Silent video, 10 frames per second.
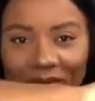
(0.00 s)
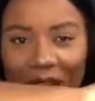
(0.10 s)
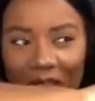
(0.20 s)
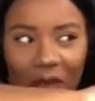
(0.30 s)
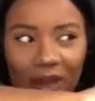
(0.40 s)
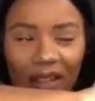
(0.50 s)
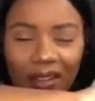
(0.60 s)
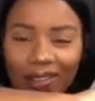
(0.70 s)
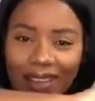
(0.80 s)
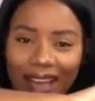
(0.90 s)
rather
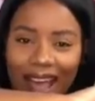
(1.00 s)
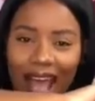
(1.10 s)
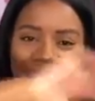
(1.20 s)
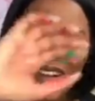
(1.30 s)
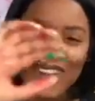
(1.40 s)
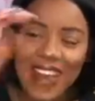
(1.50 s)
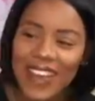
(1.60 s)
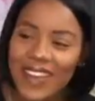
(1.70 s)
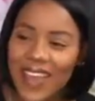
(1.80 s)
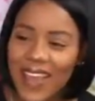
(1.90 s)
well. I don't
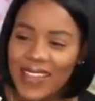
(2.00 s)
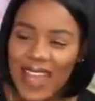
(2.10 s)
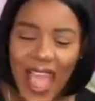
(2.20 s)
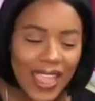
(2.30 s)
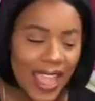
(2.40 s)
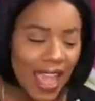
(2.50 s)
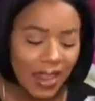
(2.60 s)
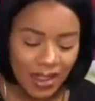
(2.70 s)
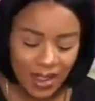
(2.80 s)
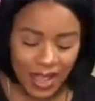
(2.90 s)
know, you guys.
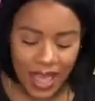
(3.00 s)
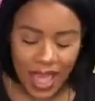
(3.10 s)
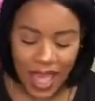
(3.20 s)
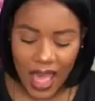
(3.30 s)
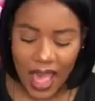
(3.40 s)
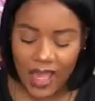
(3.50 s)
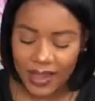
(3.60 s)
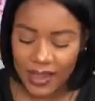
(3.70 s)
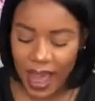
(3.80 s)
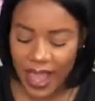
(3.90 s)
I
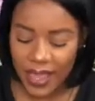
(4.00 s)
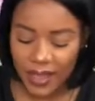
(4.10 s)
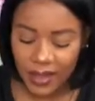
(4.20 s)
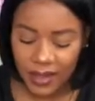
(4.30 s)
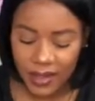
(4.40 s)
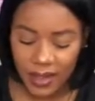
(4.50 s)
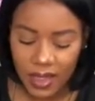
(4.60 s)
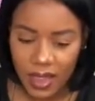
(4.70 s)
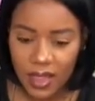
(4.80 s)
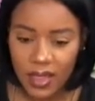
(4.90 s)
kind of, I like
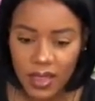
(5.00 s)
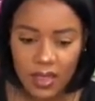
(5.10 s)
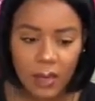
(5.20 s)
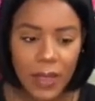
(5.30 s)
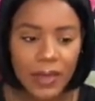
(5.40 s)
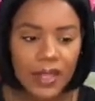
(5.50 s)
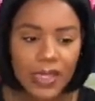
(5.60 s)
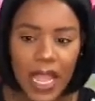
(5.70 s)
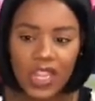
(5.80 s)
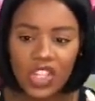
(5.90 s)
the
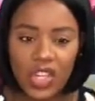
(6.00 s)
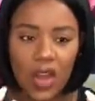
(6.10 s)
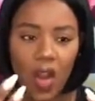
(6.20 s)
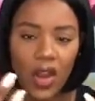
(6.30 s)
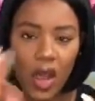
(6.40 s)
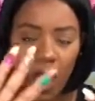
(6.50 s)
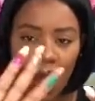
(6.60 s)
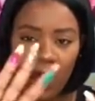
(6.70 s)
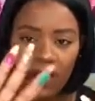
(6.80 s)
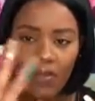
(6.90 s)
pigmentation on
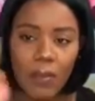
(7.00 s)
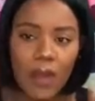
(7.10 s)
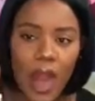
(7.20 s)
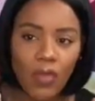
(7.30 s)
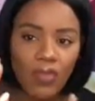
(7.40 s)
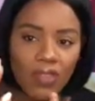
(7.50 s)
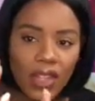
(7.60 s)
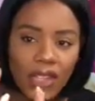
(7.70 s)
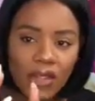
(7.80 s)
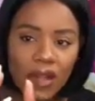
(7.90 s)
all of them, but I
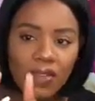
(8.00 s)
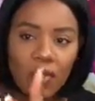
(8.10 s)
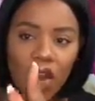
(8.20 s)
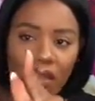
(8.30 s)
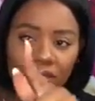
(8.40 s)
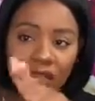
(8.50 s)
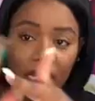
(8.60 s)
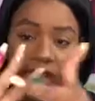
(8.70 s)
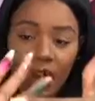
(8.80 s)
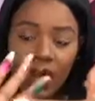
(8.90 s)
really love them on the
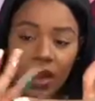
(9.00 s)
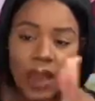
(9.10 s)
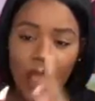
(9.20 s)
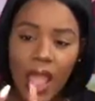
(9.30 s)
glitter